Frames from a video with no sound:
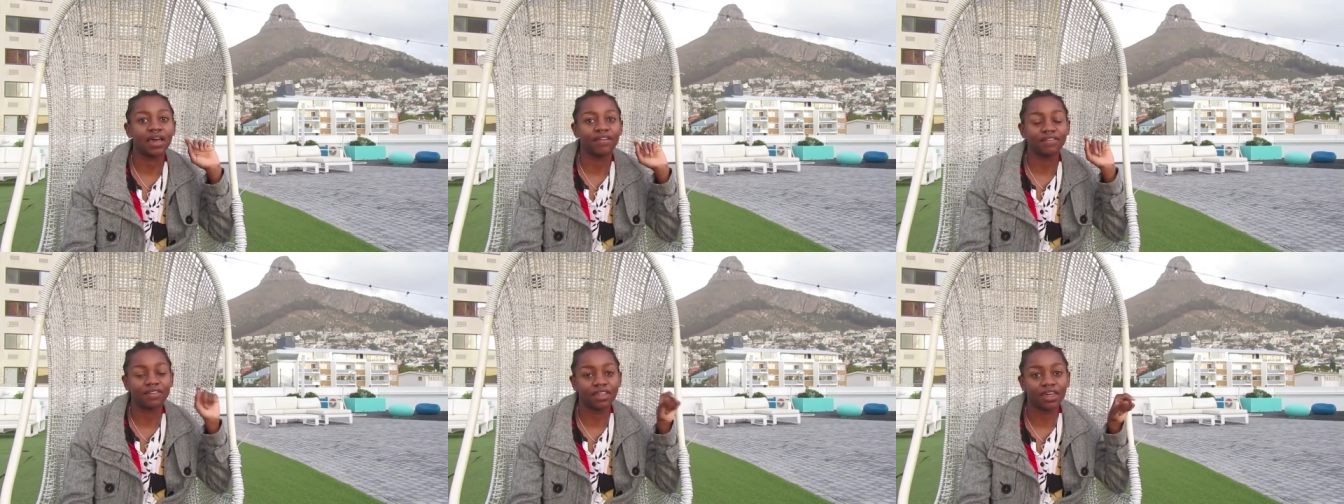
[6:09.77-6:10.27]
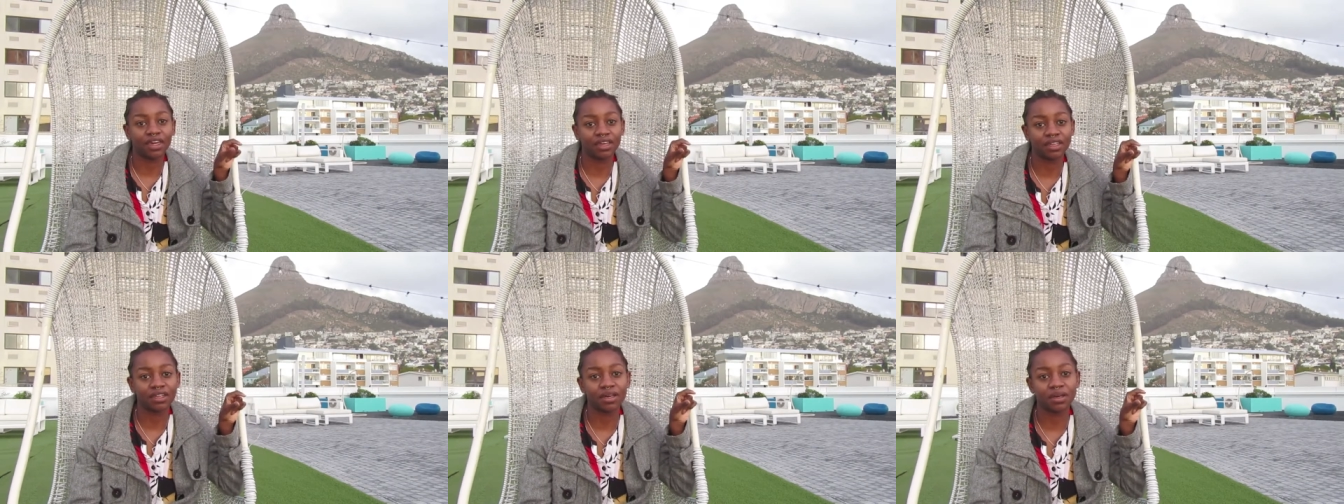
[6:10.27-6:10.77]
and
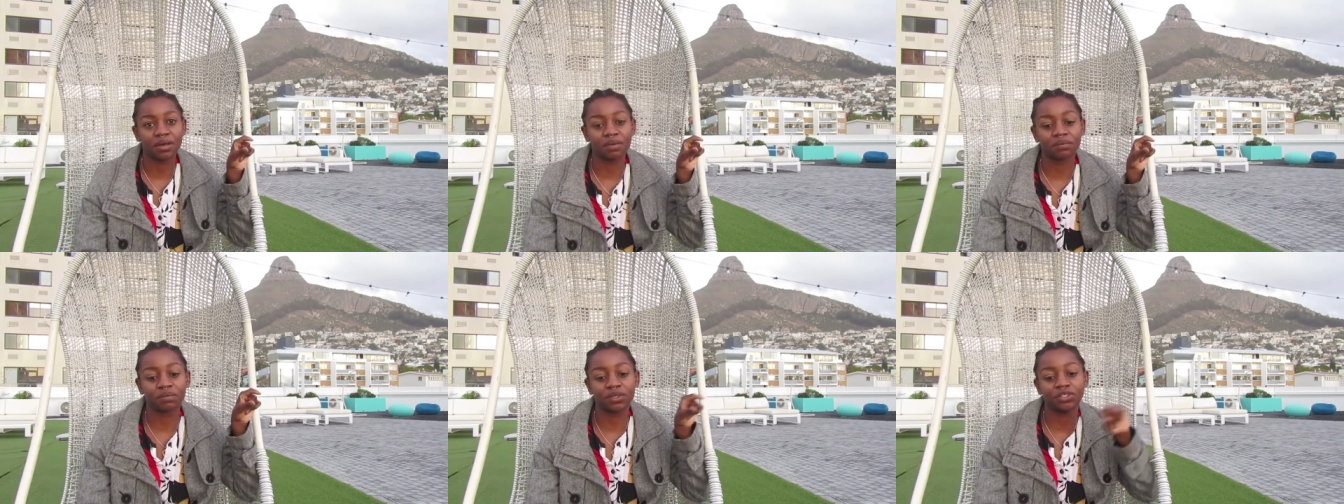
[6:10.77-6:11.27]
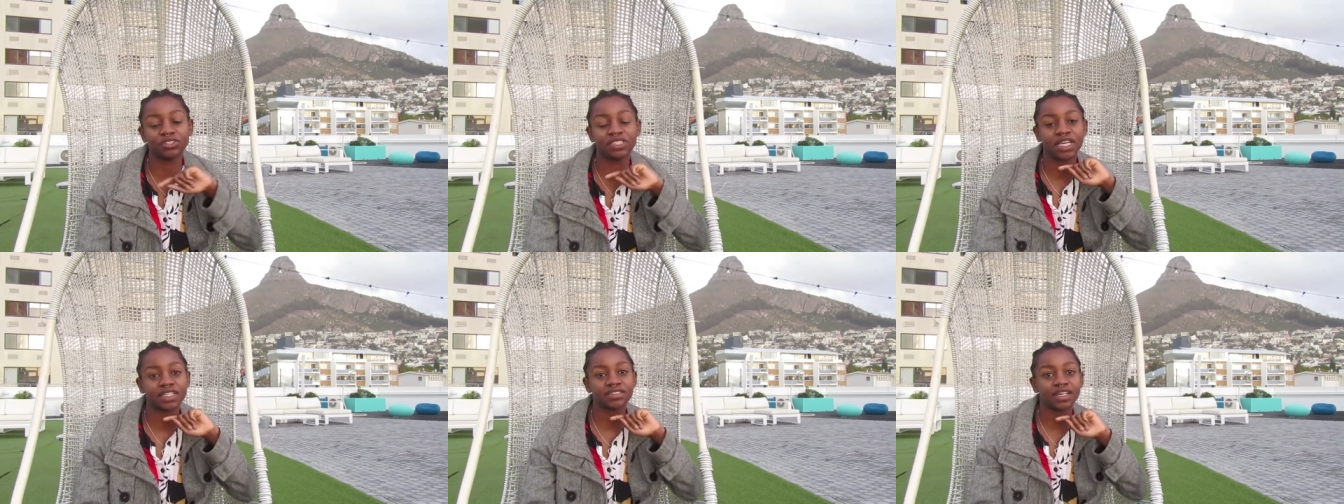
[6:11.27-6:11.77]
then put
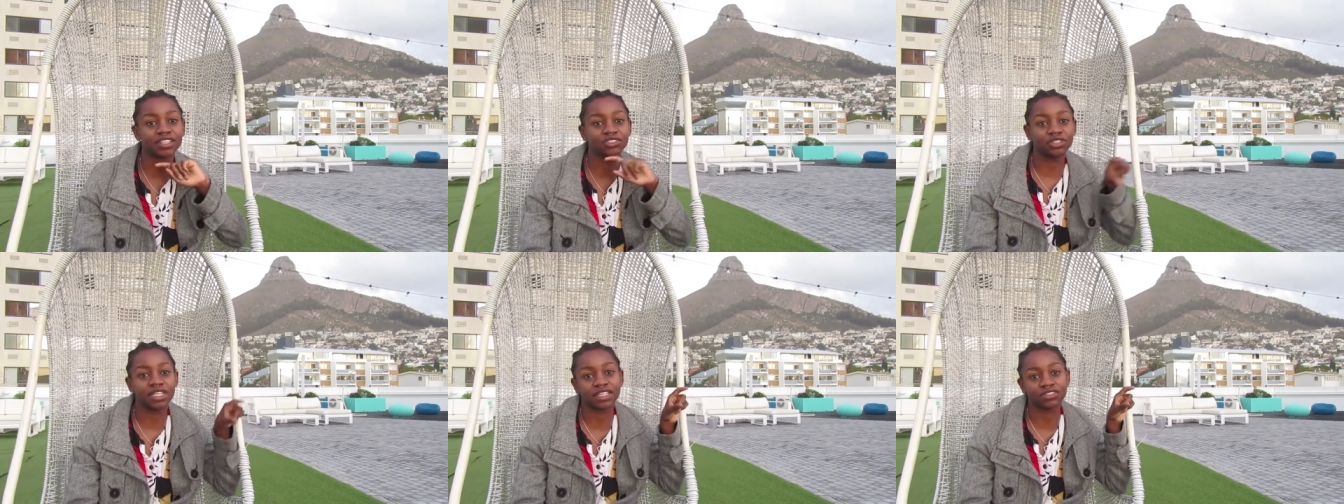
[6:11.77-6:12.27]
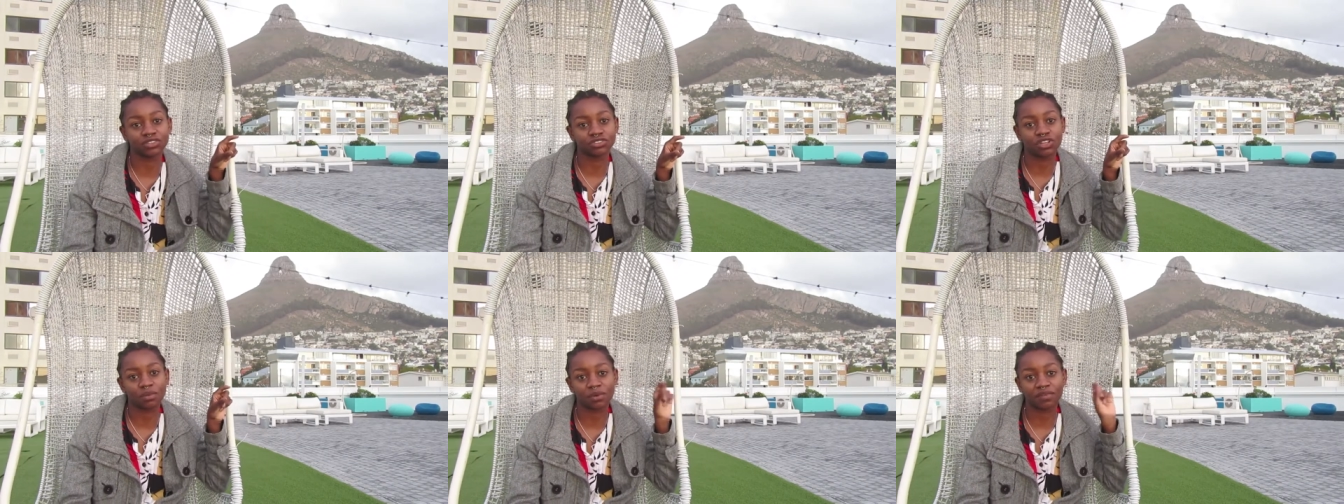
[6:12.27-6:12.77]
your text, add your text
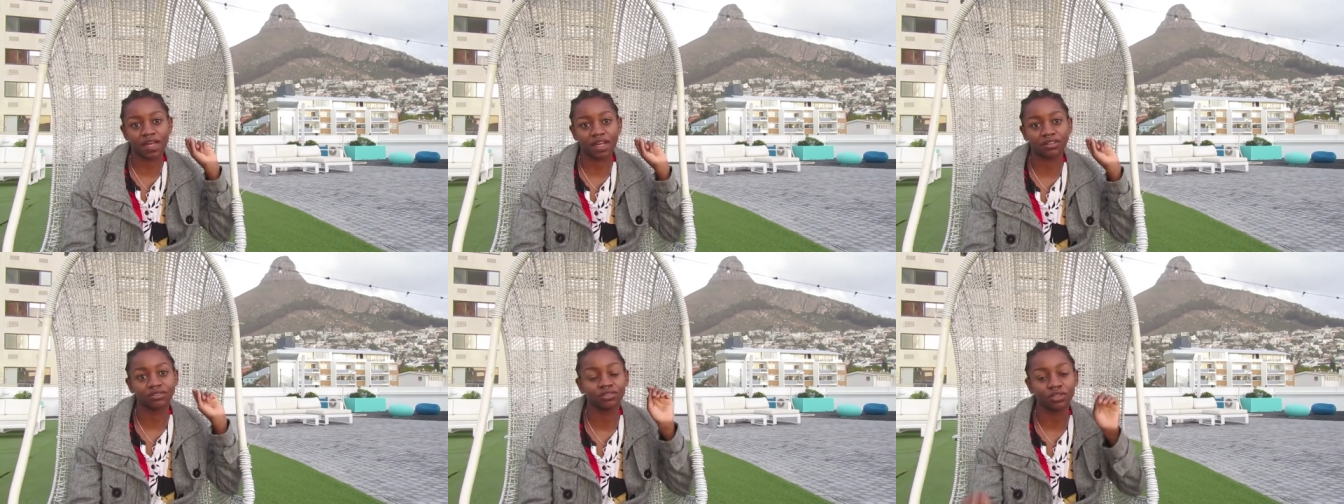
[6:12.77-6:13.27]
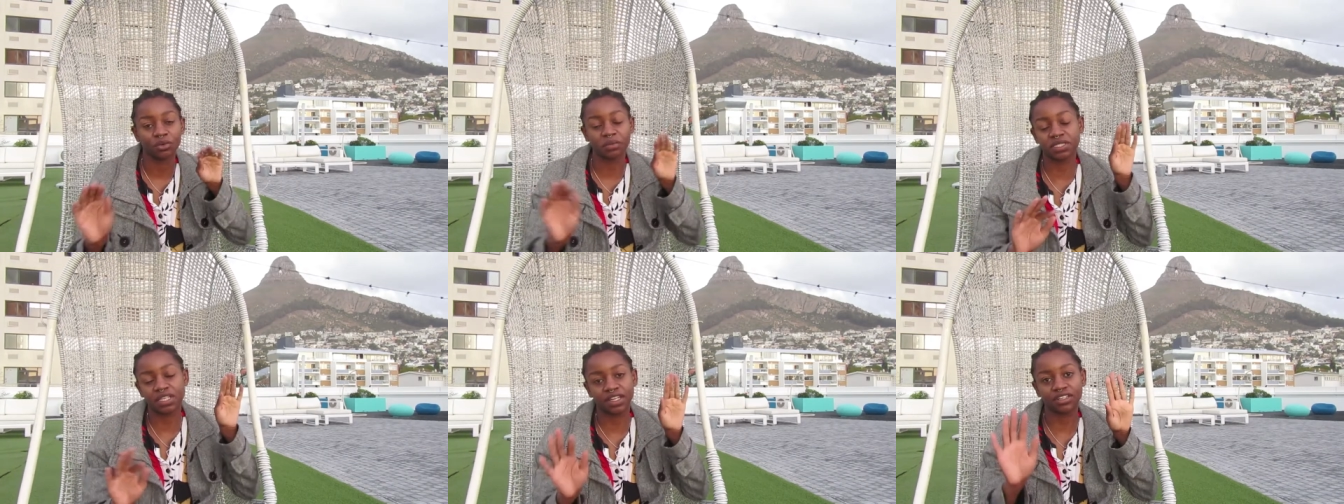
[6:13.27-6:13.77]
on top of that,
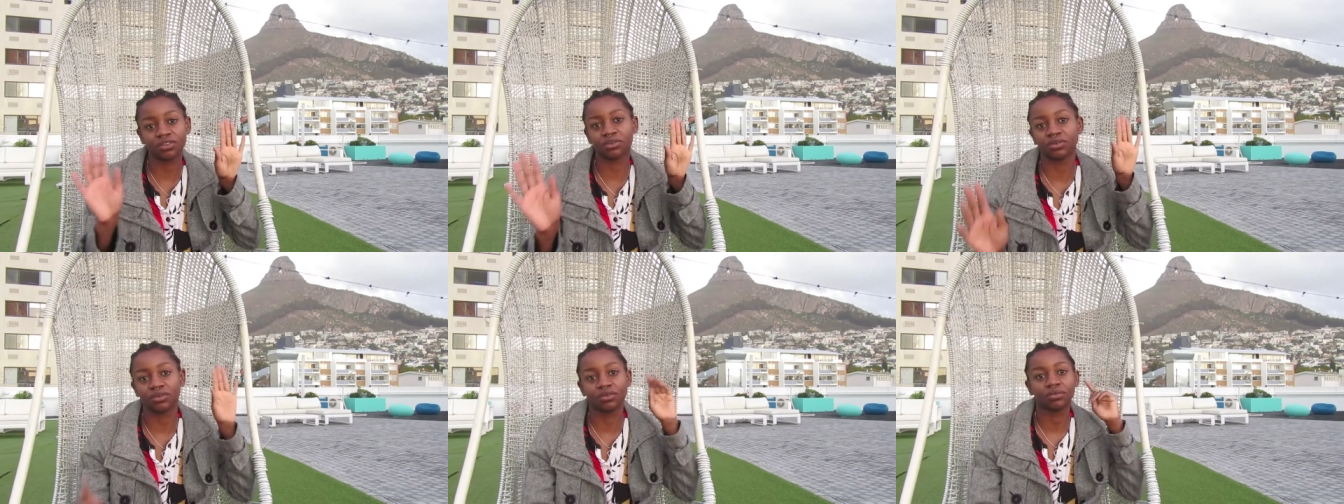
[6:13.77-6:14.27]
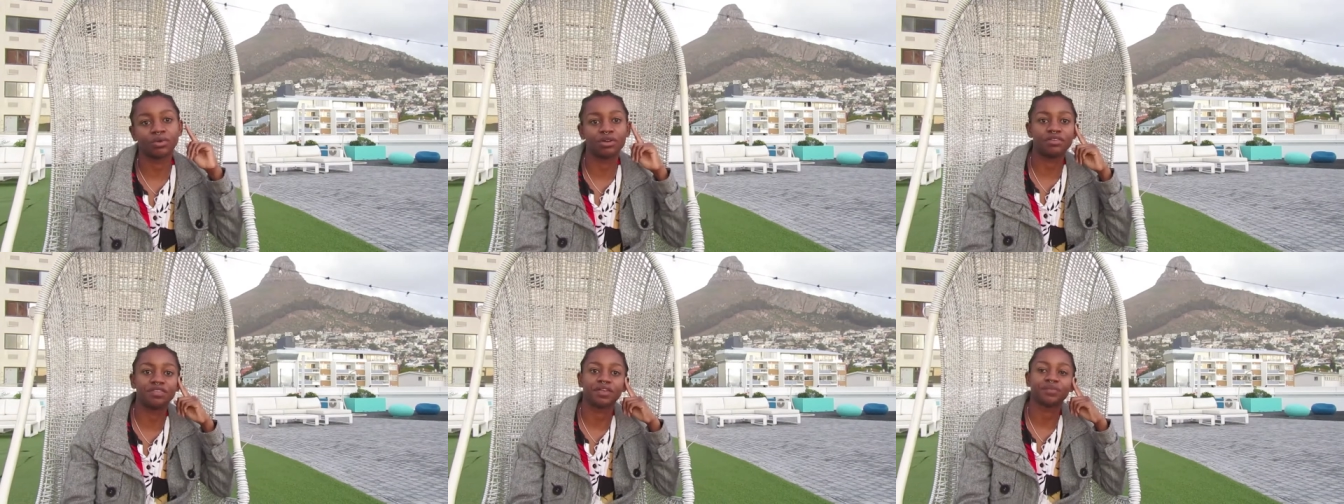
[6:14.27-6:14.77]
or beside it, or
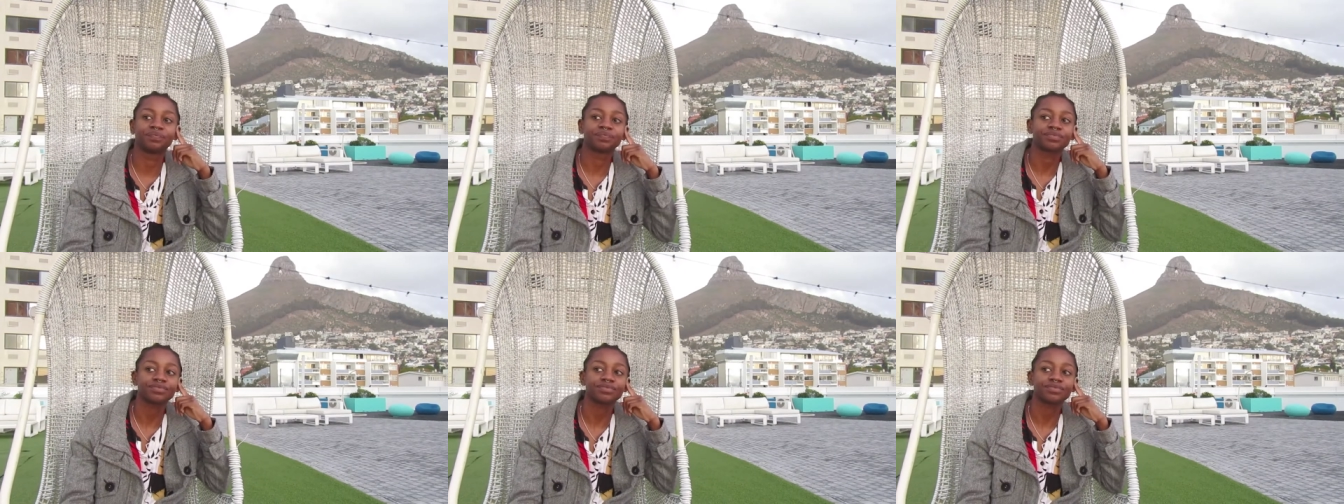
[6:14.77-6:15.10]
wherever.